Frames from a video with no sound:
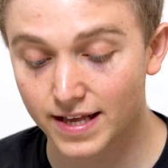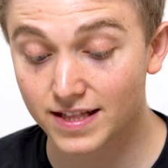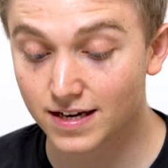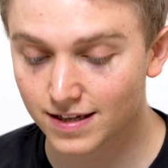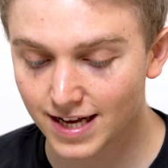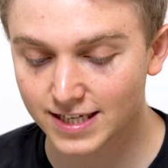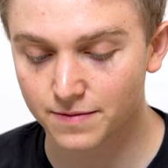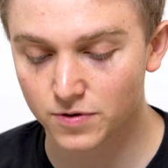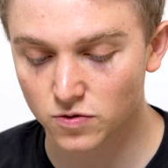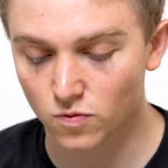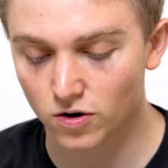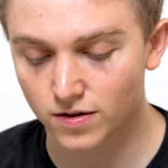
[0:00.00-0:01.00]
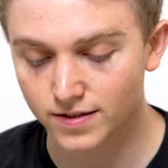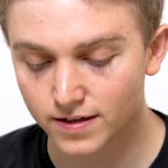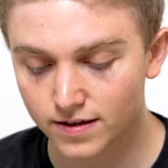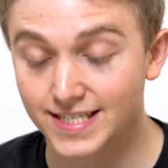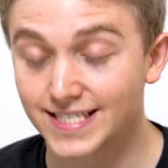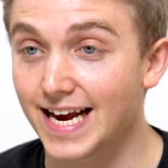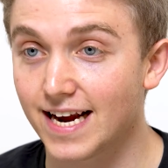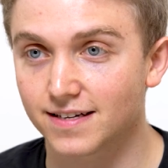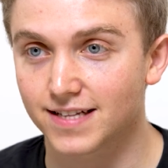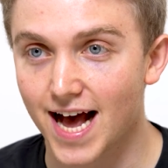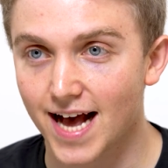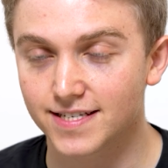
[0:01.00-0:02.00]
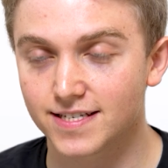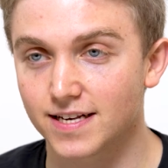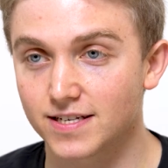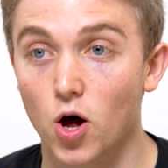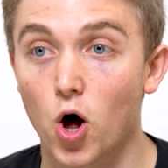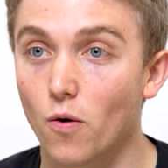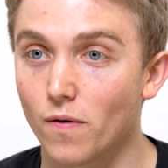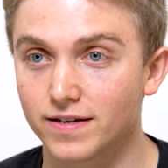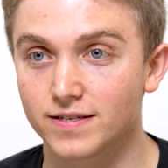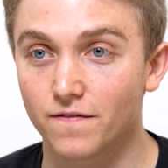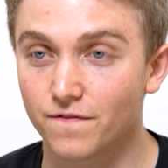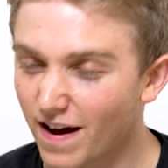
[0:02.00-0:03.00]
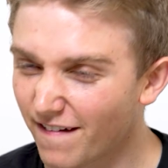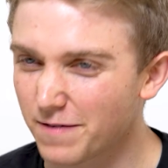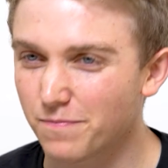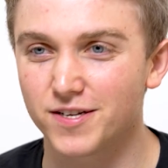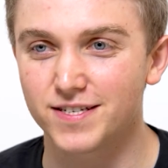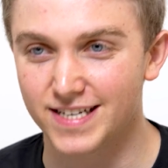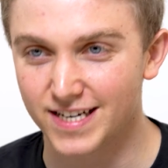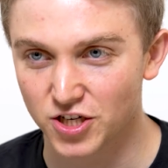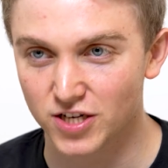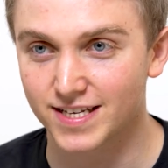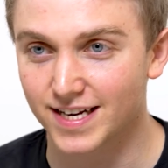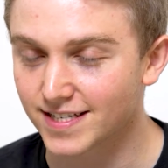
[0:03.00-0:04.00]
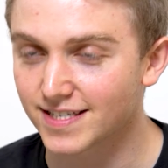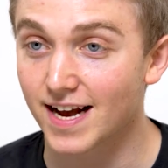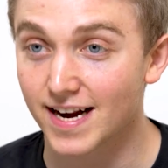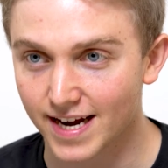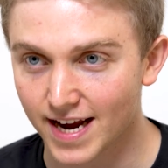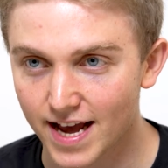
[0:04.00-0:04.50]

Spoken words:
In the collectibles world, the stained glass is always a very prestigious, exciting